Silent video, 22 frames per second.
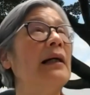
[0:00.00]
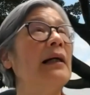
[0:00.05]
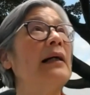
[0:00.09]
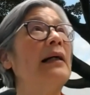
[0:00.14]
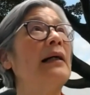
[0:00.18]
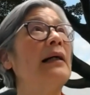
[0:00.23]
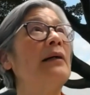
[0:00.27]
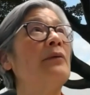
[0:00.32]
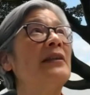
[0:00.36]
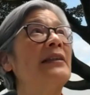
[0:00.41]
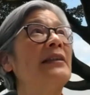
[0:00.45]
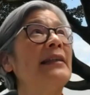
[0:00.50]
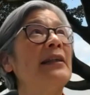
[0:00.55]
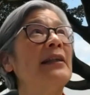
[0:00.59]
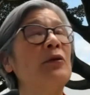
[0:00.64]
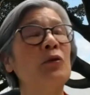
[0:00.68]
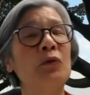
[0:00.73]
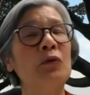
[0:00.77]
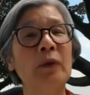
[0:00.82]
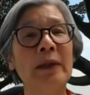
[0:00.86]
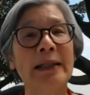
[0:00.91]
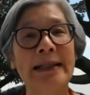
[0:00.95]
What is it?
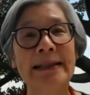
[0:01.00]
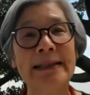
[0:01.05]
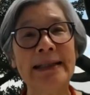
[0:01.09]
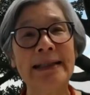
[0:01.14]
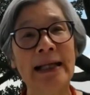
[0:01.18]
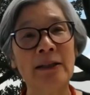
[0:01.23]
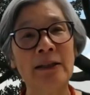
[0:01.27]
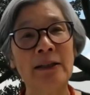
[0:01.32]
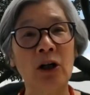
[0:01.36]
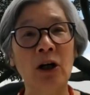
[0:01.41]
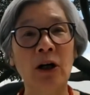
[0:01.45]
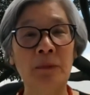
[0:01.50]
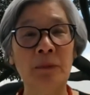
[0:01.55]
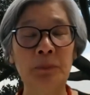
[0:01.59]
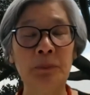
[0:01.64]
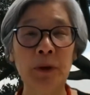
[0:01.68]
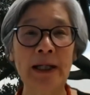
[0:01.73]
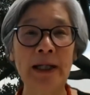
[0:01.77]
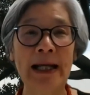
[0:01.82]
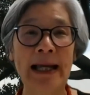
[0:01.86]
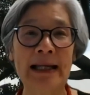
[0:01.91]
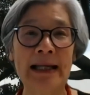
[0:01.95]
Read and
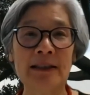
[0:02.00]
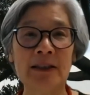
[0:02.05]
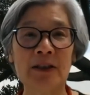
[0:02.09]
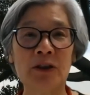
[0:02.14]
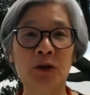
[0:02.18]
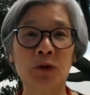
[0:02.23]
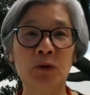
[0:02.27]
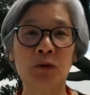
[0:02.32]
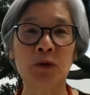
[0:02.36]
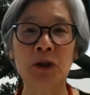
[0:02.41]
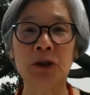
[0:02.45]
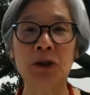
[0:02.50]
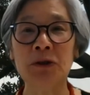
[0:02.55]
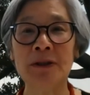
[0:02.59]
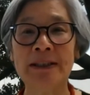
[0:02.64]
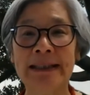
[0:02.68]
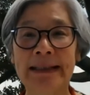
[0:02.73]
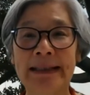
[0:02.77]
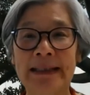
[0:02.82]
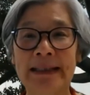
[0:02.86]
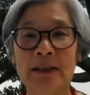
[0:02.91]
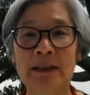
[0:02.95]
comprehend
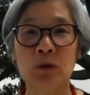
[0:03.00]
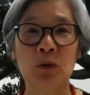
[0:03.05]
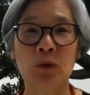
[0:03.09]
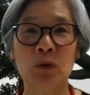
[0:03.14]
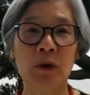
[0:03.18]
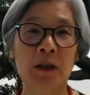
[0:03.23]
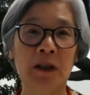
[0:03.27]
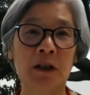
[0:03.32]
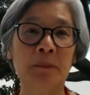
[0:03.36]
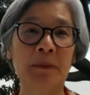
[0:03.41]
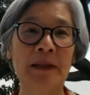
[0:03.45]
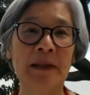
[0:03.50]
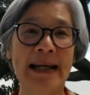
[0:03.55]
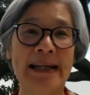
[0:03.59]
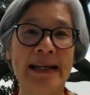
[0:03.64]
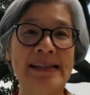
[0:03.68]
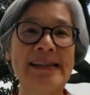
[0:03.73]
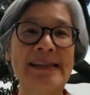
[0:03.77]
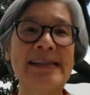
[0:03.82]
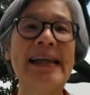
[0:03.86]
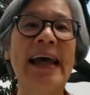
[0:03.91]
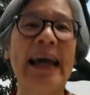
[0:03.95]
routine
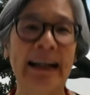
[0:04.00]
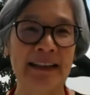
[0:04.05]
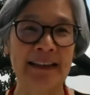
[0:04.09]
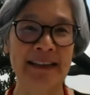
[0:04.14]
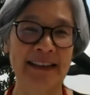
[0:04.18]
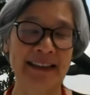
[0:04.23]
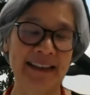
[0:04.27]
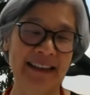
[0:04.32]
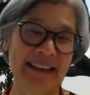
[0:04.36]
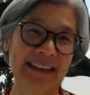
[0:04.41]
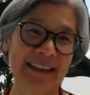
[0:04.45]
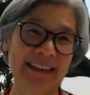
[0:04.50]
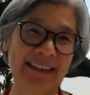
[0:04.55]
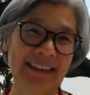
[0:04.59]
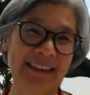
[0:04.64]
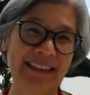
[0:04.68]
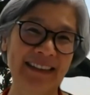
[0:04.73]
workplace texts.